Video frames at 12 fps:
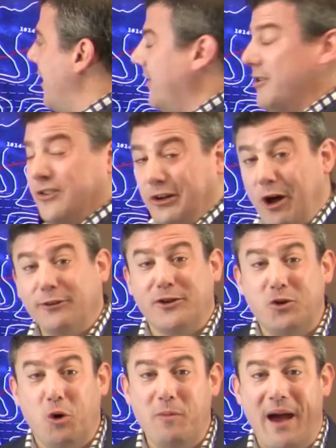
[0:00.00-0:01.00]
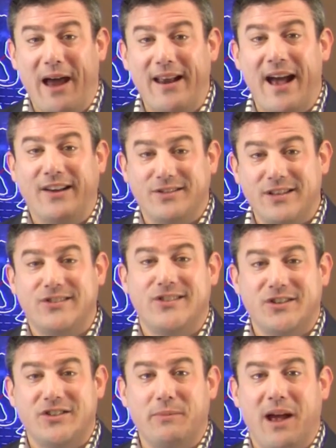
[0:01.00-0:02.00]
There's a lot to talk about as this
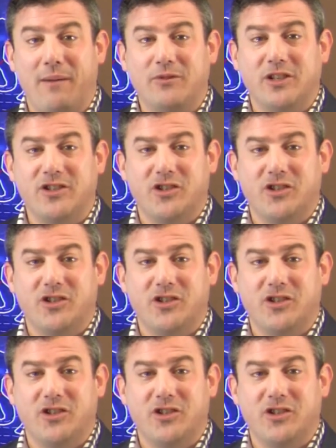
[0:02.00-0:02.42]
system comes in,